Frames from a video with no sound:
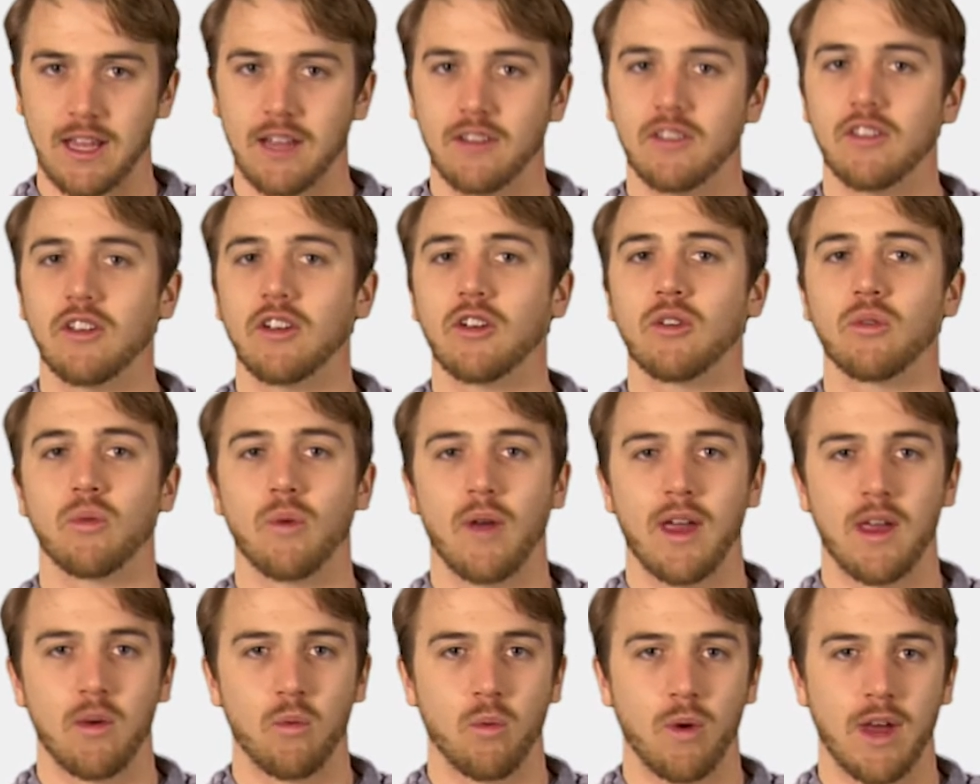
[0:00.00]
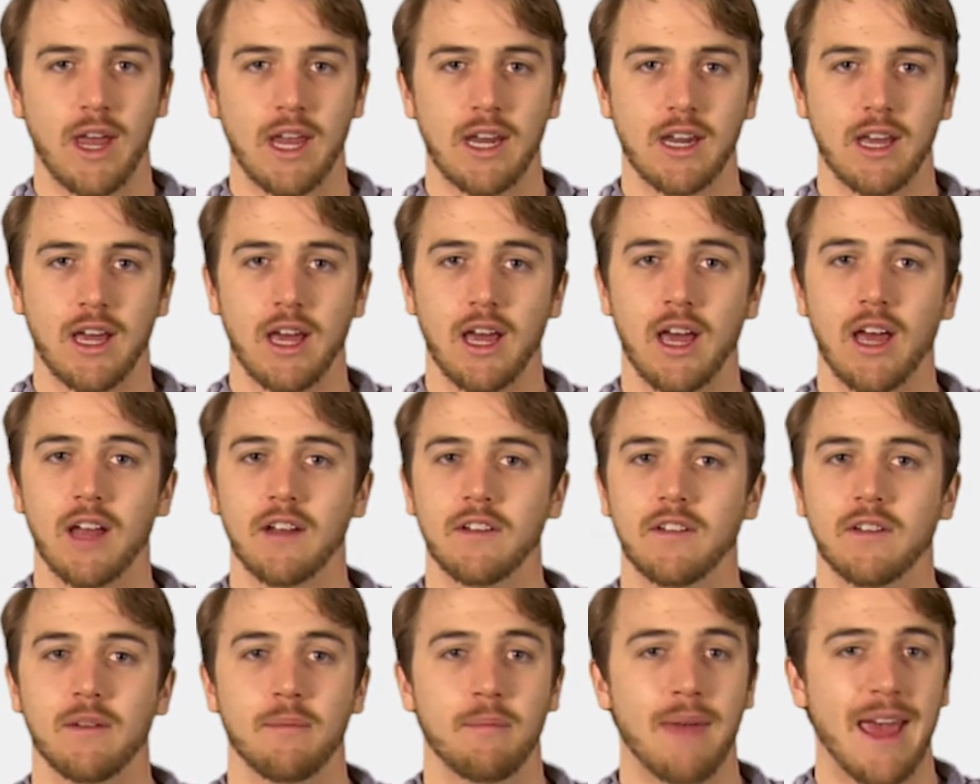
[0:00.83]
It's a great way to,
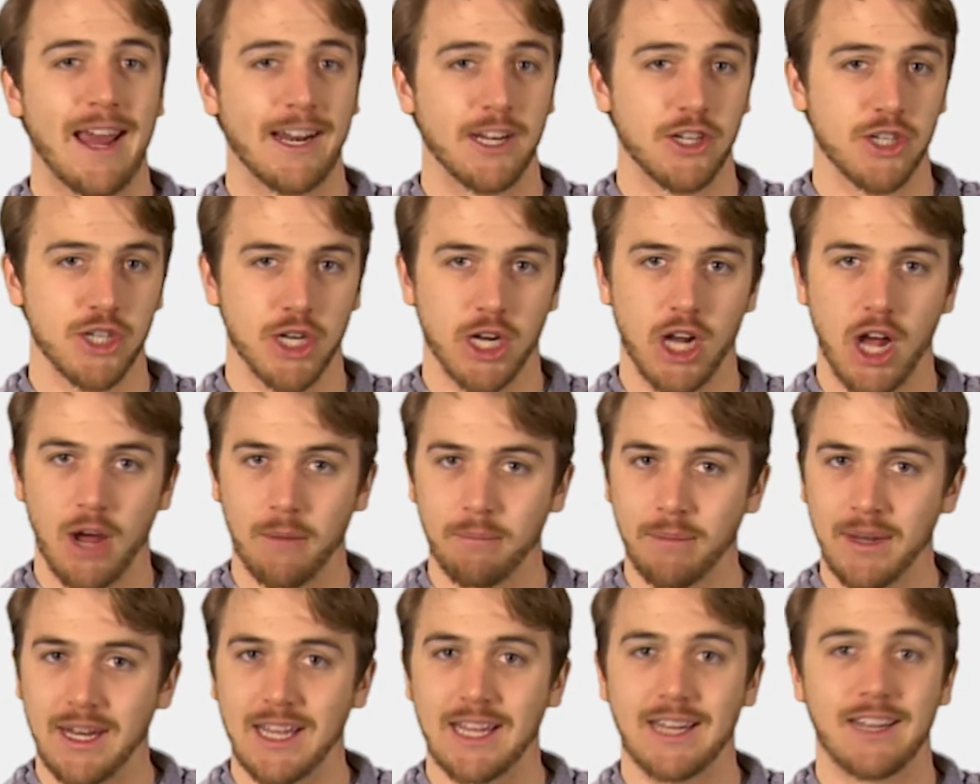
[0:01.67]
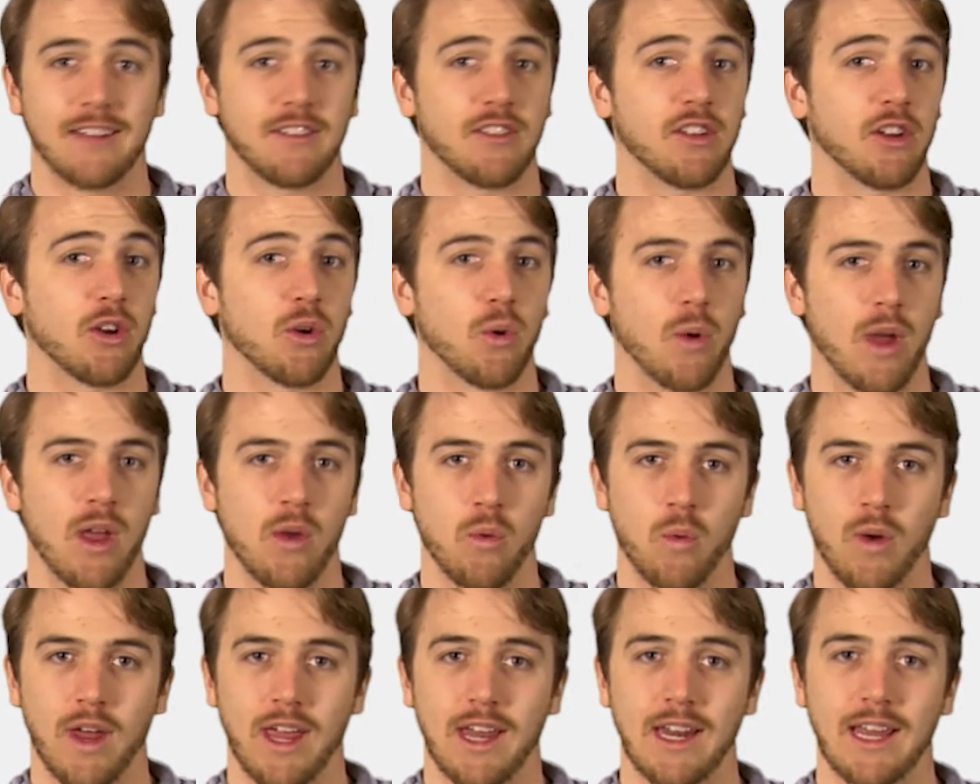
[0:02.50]
to manage your company, and it's a great
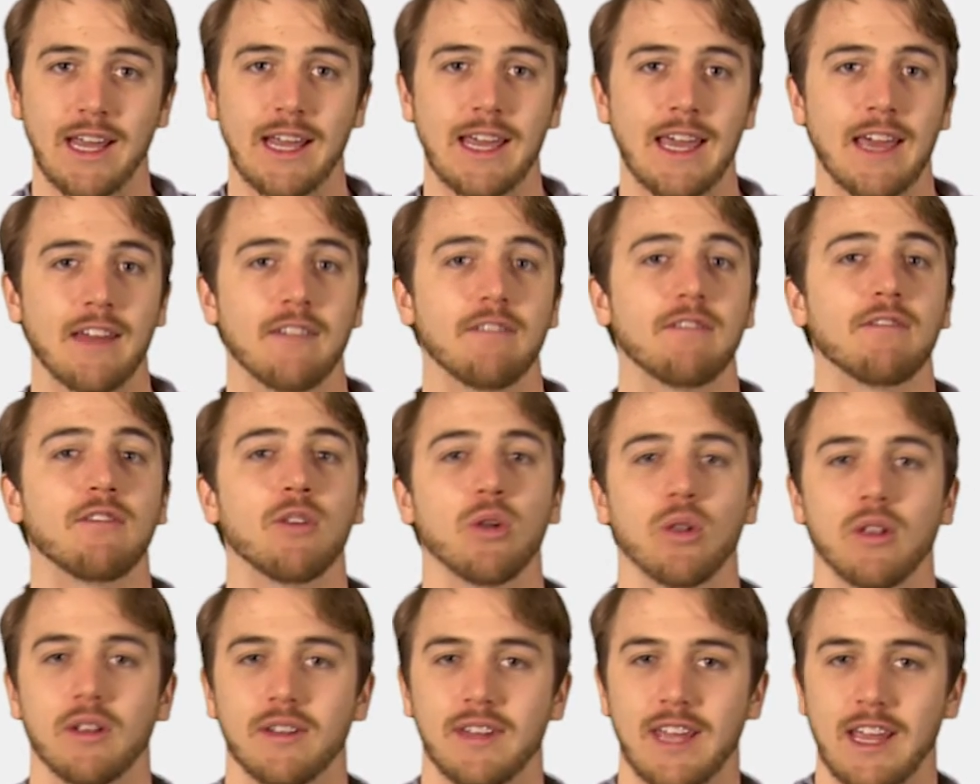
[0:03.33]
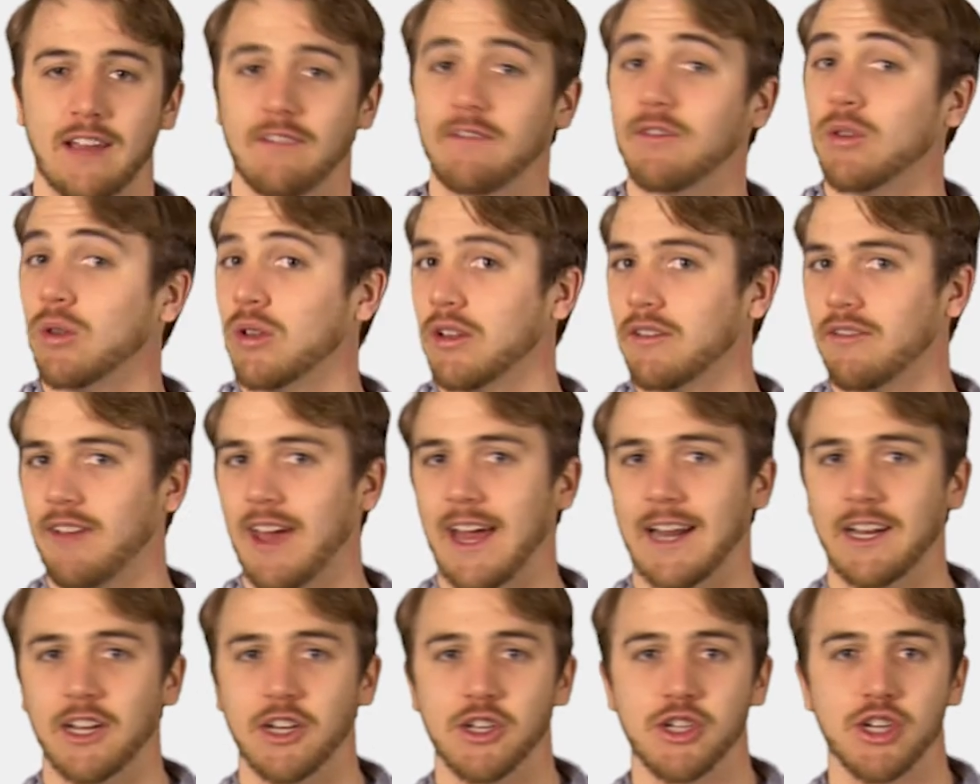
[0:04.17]
way to get full, take full
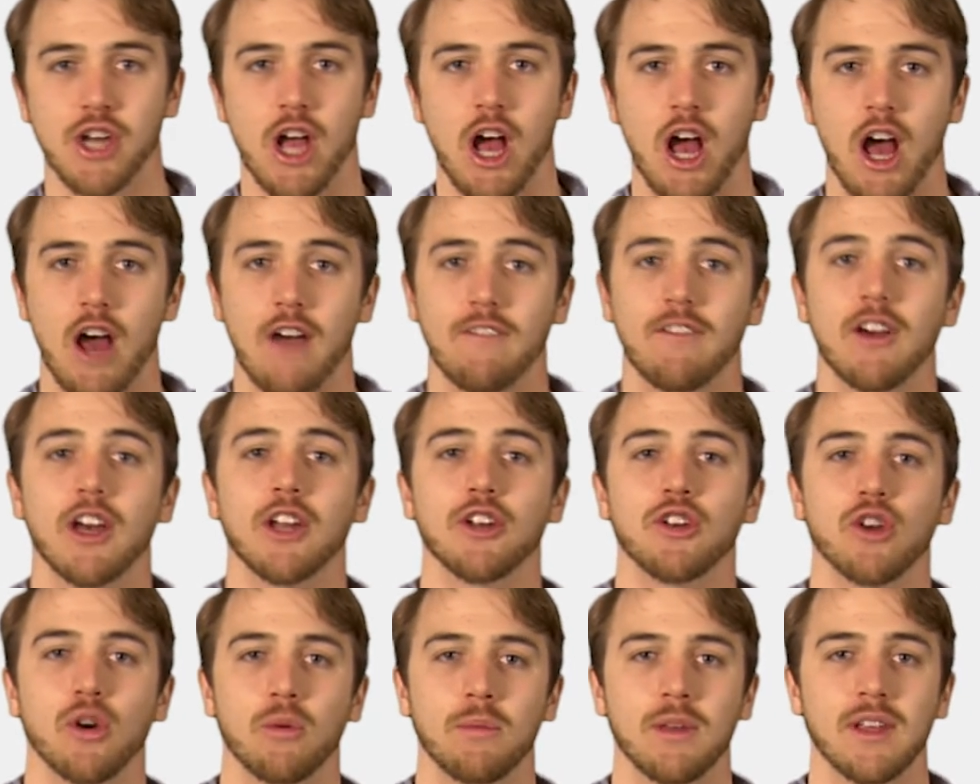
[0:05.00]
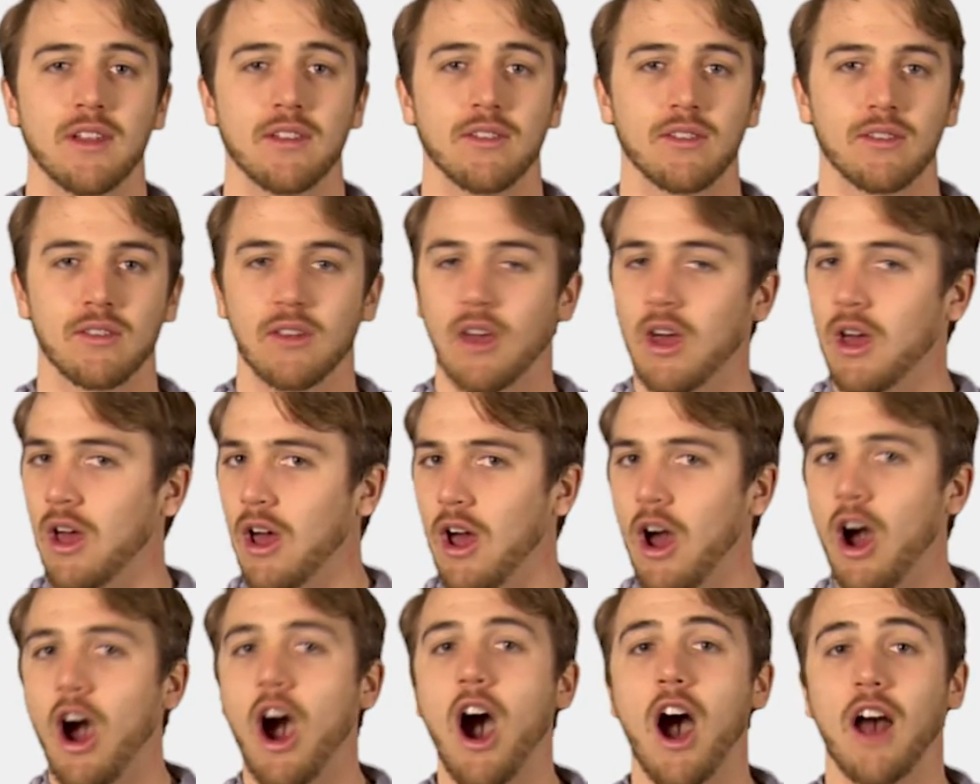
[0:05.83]
advantage of Adobe's
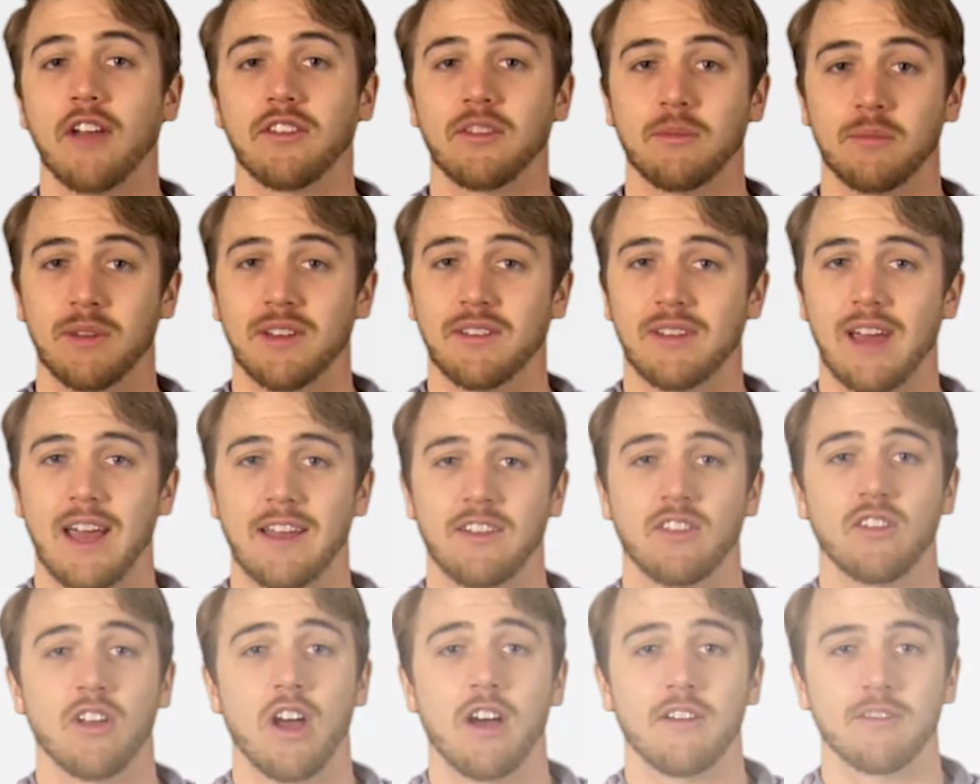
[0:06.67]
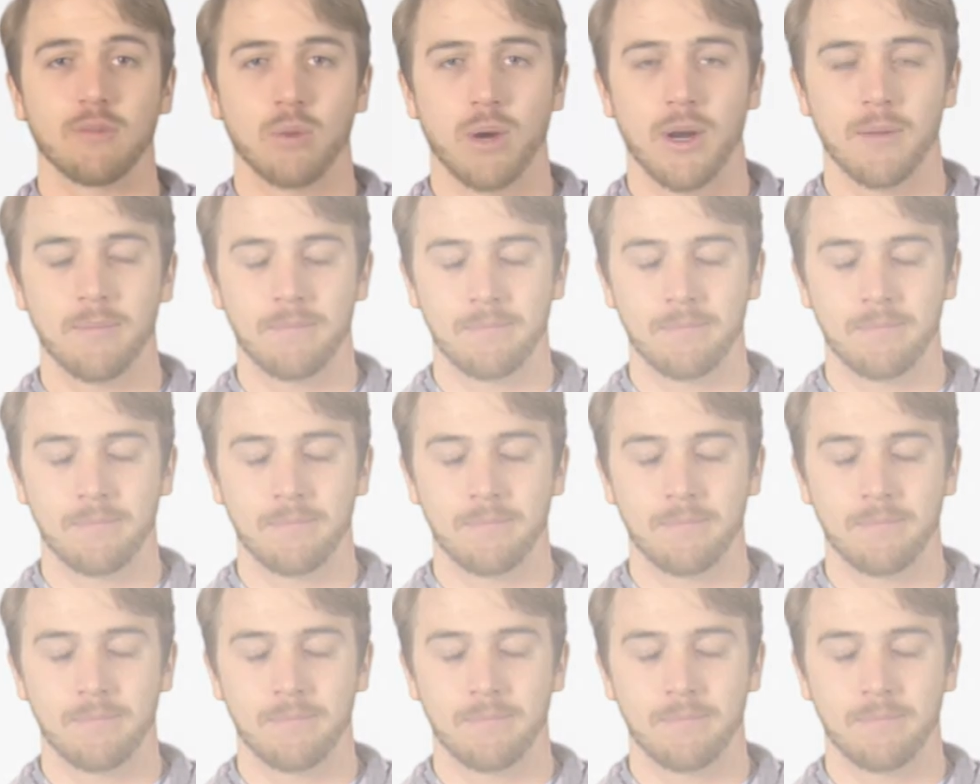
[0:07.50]
awesome design software.